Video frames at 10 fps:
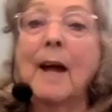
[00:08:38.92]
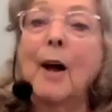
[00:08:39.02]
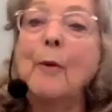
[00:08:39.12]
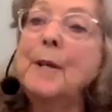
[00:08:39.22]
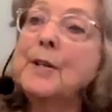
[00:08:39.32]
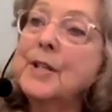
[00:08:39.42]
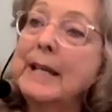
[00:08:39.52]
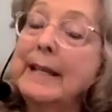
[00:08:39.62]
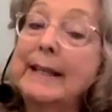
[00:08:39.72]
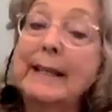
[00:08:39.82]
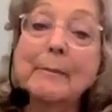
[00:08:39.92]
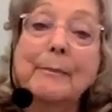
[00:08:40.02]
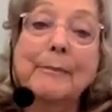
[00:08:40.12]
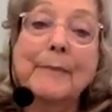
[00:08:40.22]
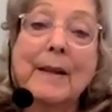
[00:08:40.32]
I'll mention it again.
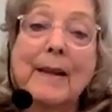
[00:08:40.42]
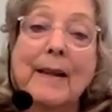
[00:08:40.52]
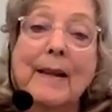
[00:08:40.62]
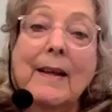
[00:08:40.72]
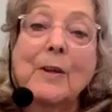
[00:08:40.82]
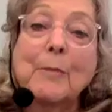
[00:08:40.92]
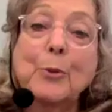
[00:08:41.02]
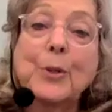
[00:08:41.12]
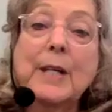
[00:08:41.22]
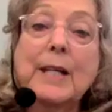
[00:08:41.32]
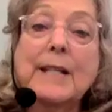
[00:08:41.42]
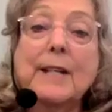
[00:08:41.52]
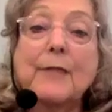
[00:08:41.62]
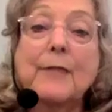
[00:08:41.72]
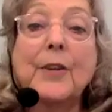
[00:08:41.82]
The Buddha
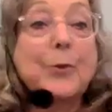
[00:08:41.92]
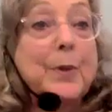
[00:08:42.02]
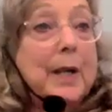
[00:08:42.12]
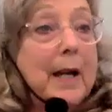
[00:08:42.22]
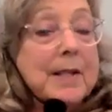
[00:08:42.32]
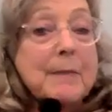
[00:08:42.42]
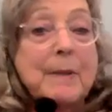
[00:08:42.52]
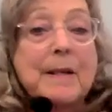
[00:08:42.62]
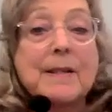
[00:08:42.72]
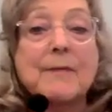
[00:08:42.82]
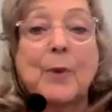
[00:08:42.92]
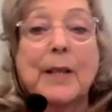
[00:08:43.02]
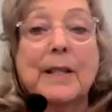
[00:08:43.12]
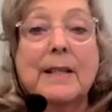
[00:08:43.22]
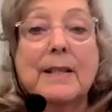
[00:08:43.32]
identified 3 aspects of
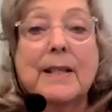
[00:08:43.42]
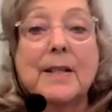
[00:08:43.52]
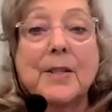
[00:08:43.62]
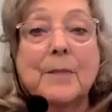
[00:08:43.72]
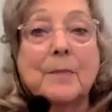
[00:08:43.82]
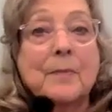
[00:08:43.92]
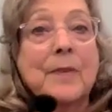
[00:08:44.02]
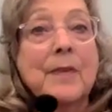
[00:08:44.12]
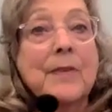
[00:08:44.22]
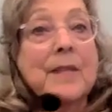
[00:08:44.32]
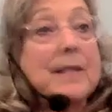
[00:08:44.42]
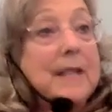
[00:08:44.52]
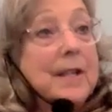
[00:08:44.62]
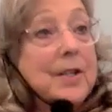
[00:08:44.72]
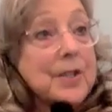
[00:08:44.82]
right intention: the
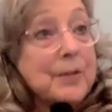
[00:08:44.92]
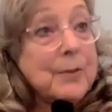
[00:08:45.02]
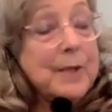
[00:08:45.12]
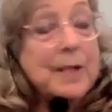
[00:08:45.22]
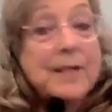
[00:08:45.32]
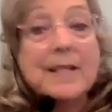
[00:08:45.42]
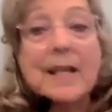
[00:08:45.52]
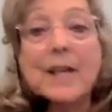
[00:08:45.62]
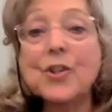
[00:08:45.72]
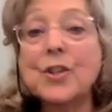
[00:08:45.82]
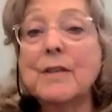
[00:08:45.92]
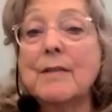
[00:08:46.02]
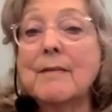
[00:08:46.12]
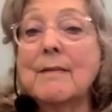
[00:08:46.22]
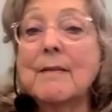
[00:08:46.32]
intention of renunciation,
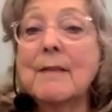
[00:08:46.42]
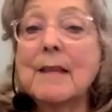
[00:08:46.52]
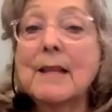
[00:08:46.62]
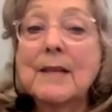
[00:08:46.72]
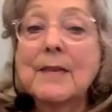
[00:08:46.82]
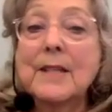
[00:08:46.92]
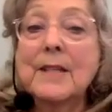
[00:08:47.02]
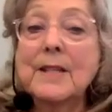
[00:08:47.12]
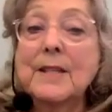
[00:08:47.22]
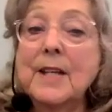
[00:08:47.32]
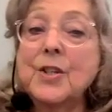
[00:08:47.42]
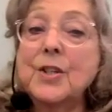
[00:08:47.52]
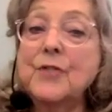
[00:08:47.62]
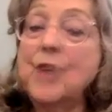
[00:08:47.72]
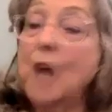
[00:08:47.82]
the intention
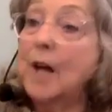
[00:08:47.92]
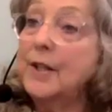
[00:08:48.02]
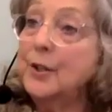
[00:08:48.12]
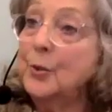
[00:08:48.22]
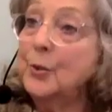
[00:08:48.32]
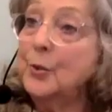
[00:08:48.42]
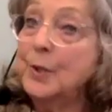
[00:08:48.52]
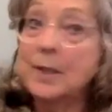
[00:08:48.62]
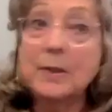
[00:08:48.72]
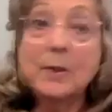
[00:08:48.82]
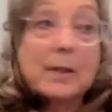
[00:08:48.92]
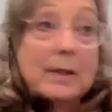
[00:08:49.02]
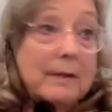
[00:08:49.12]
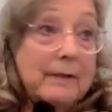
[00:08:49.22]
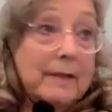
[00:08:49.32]
of non-ill will or
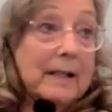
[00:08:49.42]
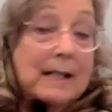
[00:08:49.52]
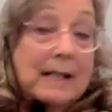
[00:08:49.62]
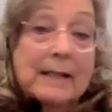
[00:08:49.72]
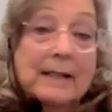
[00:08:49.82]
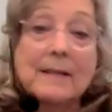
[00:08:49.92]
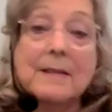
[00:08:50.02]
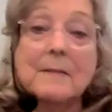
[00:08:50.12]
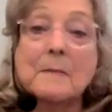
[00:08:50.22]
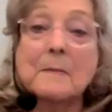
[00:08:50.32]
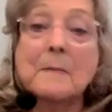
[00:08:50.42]
loving kindness,